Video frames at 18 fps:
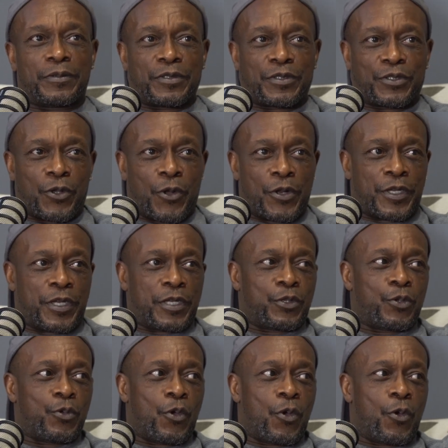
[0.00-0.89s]
Started to
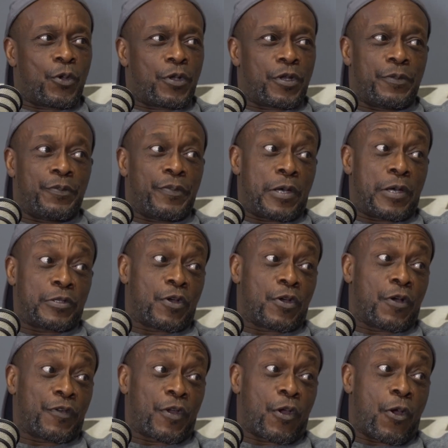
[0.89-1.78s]
get too old. Couldn't
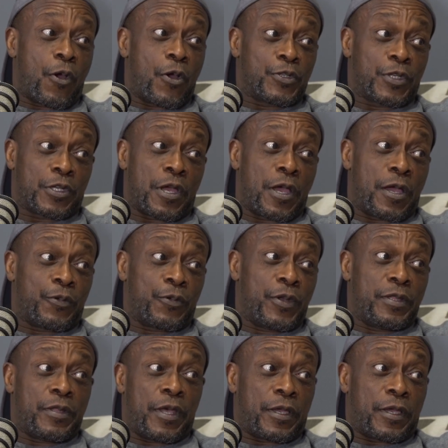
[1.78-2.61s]
bounce off cars or concrete